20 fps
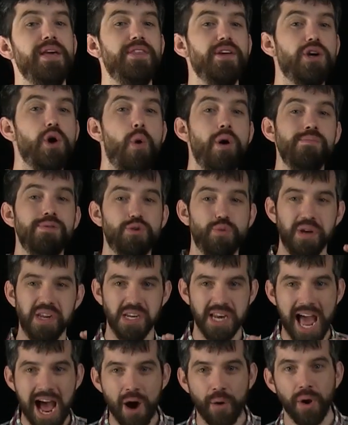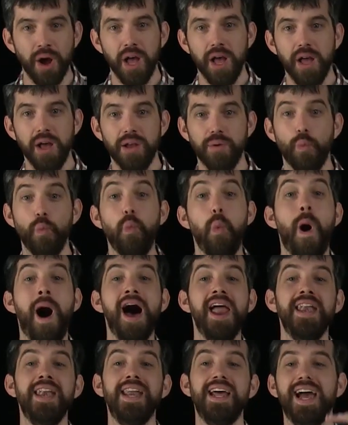They're going between now
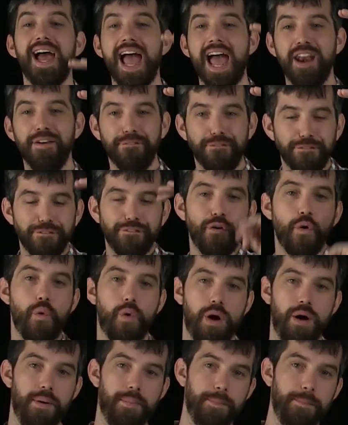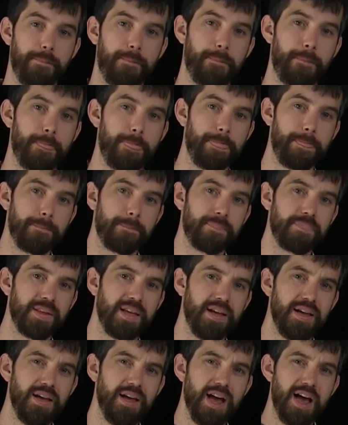1 and 4. And
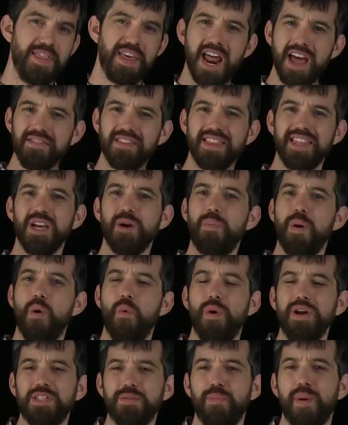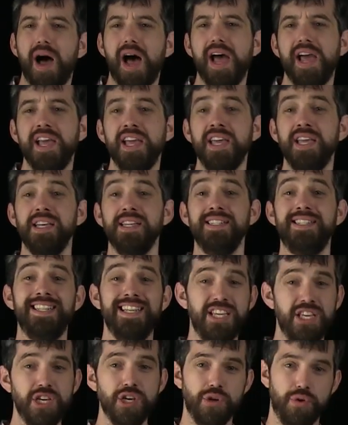then I have to think about what's my
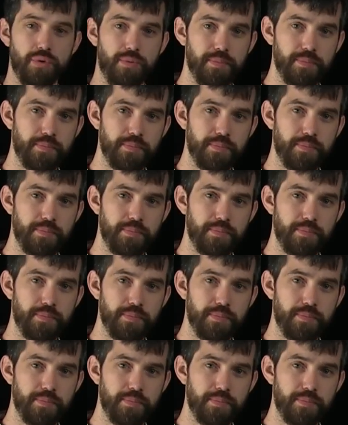du.